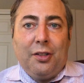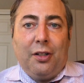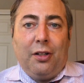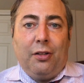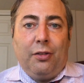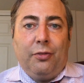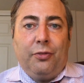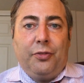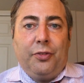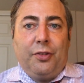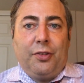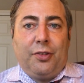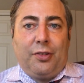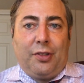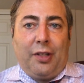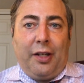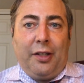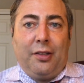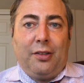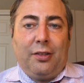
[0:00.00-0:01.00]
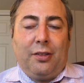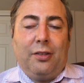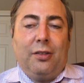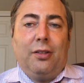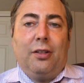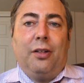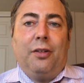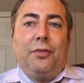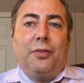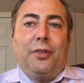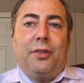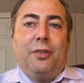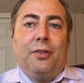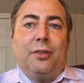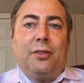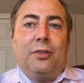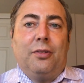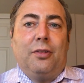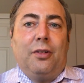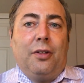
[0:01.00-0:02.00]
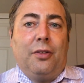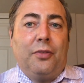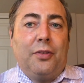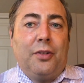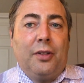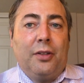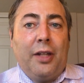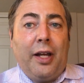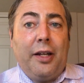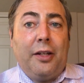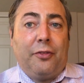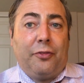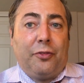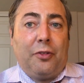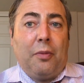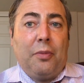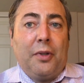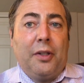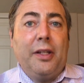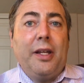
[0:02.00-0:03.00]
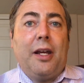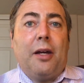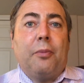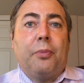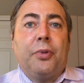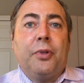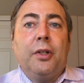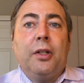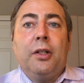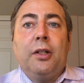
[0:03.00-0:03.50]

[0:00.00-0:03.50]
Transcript: of sight of the of the light from the lamp.